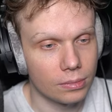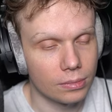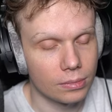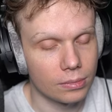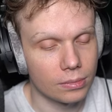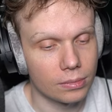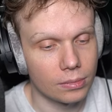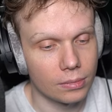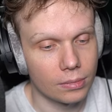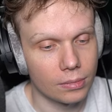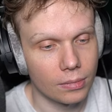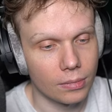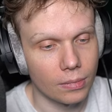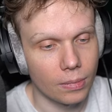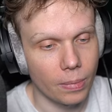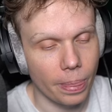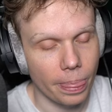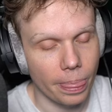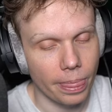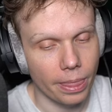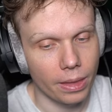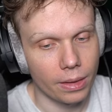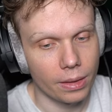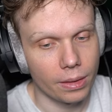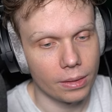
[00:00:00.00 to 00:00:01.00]

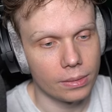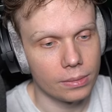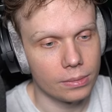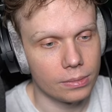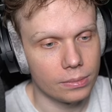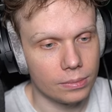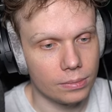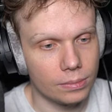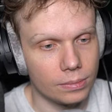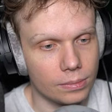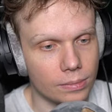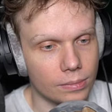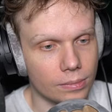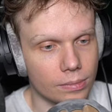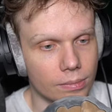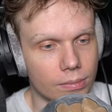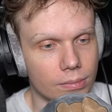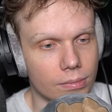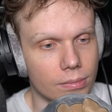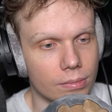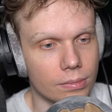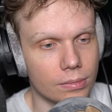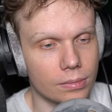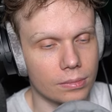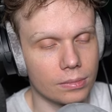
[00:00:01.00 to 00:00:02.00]

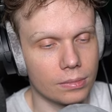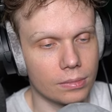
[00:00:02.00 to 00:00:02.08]
[no speech]